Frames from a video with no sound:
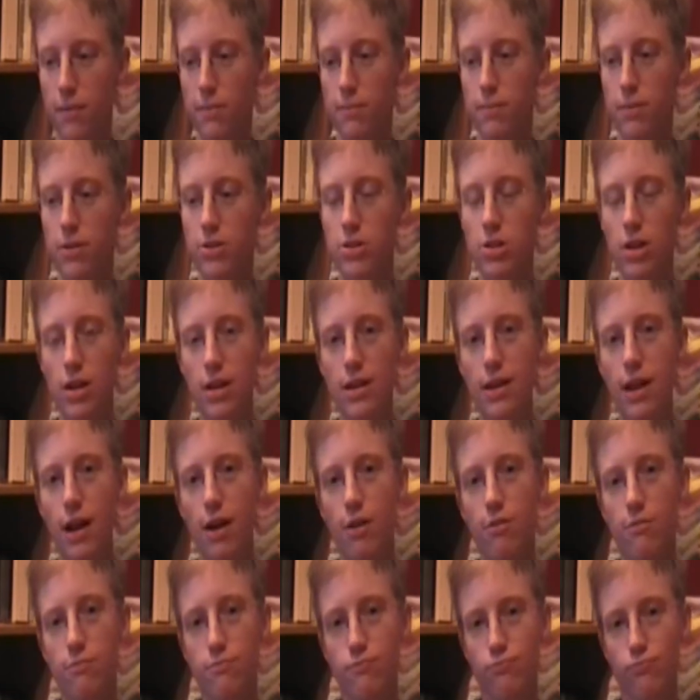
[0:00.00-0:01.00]
But check it
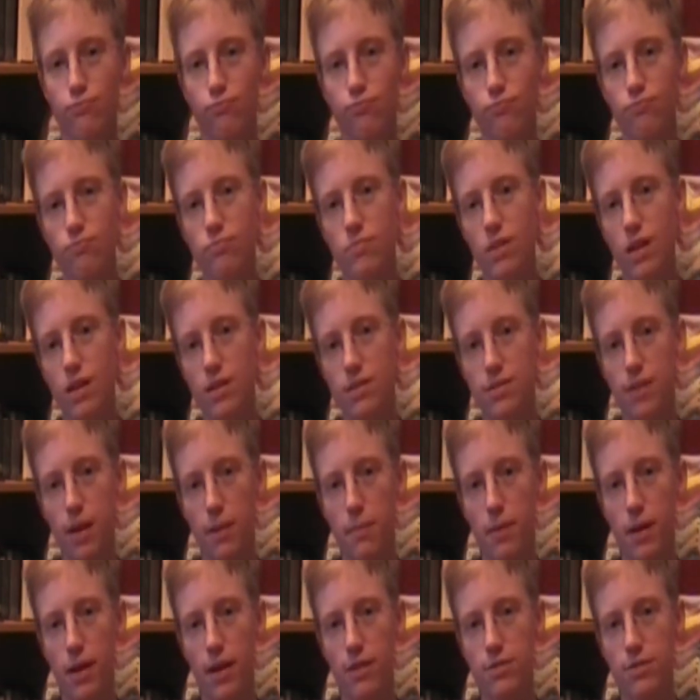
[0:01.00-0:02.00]
out. It's
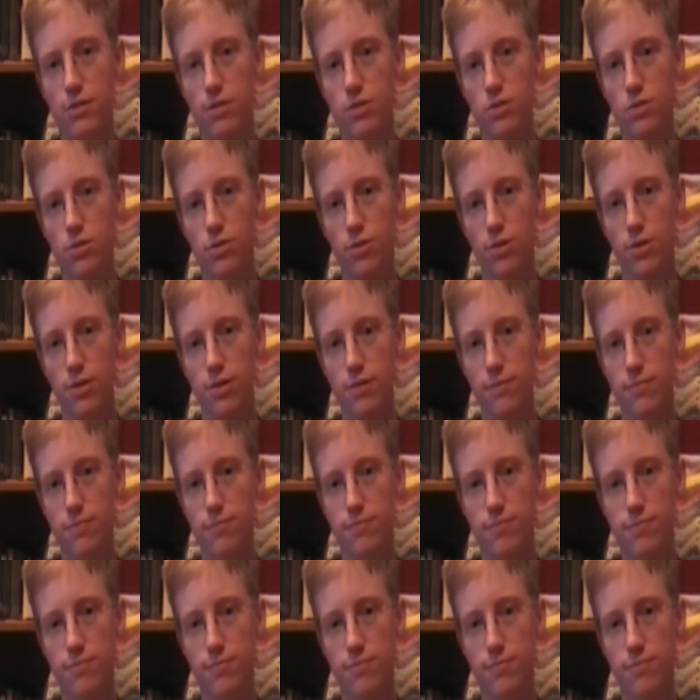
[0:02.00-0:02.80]
at my Etsy store.